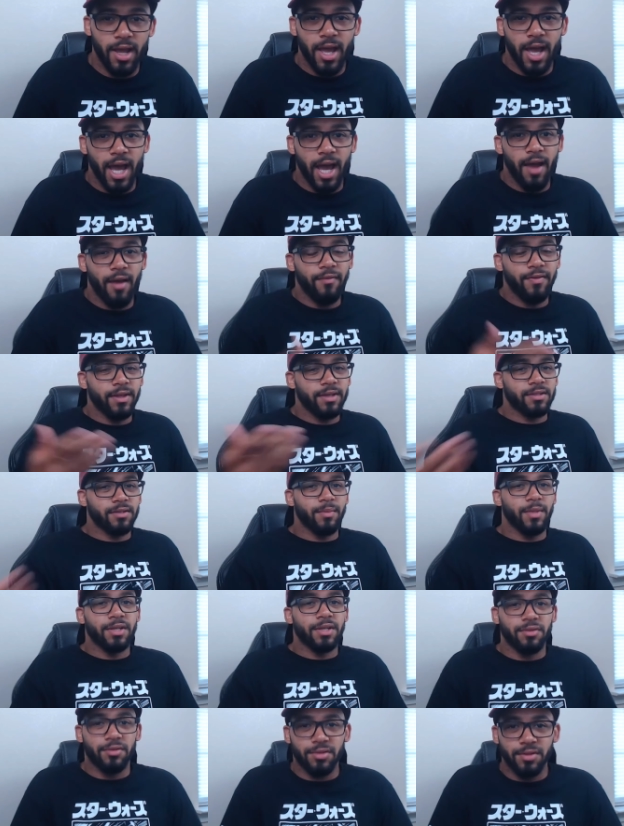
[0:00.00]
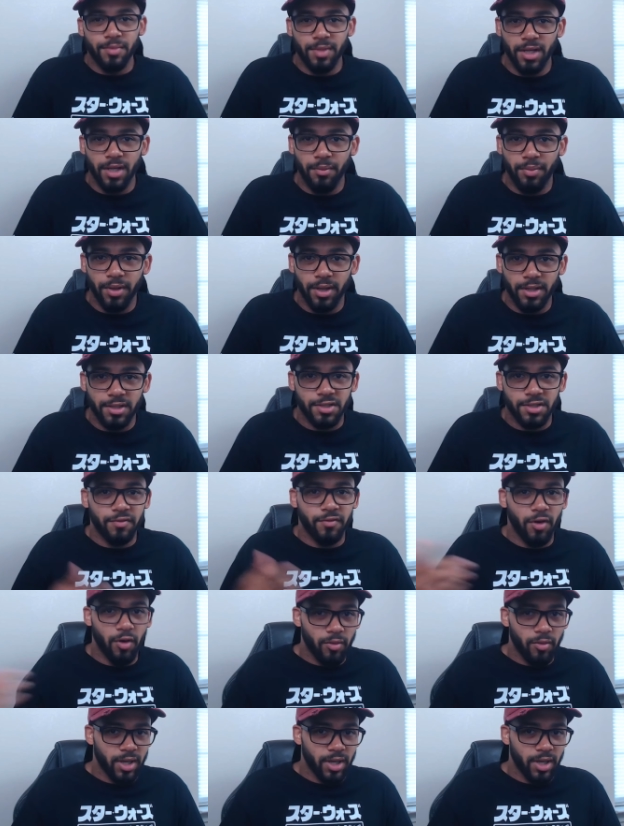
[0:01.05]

I have things on my social media page, Kvult